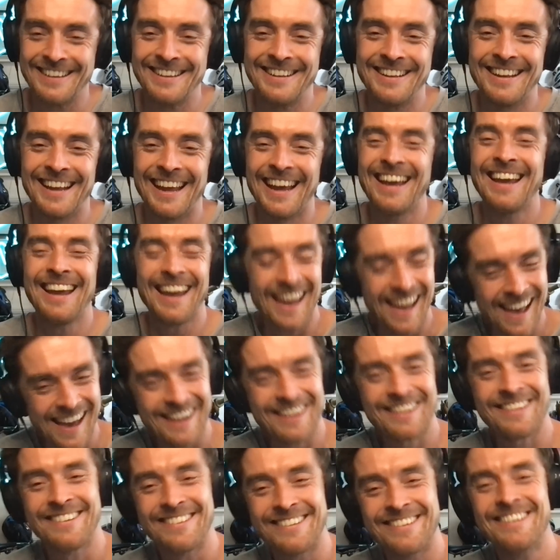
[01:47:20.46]
Yeah,
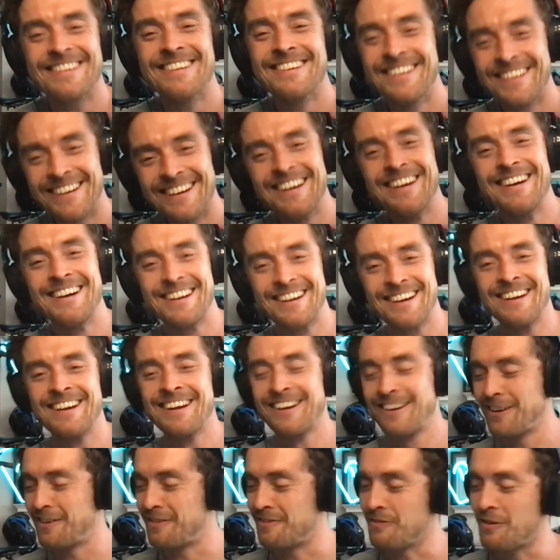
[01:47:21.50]
good.
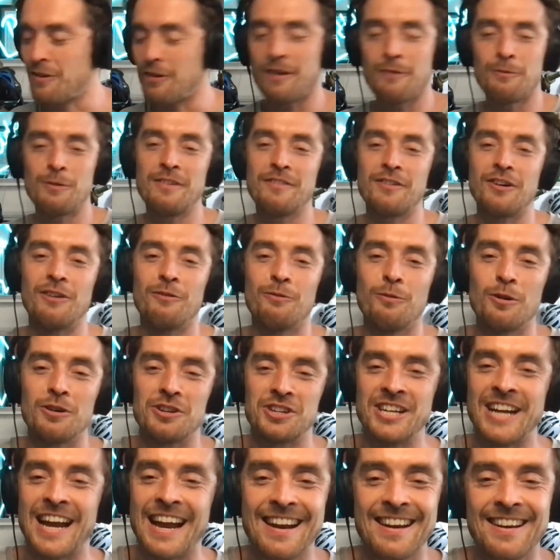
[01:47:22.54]
Well, we've got
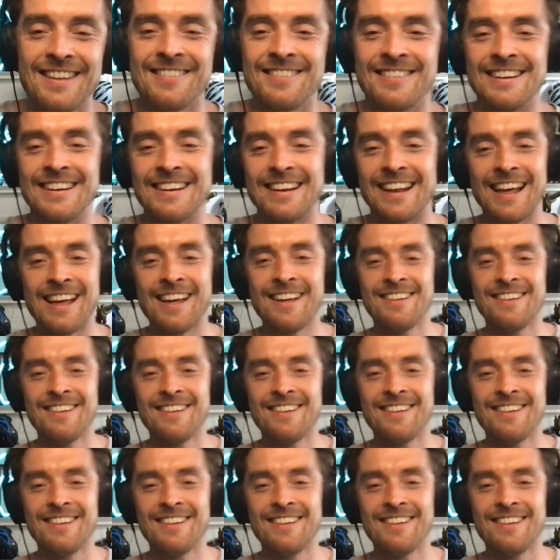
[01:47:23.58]
watching and listening there.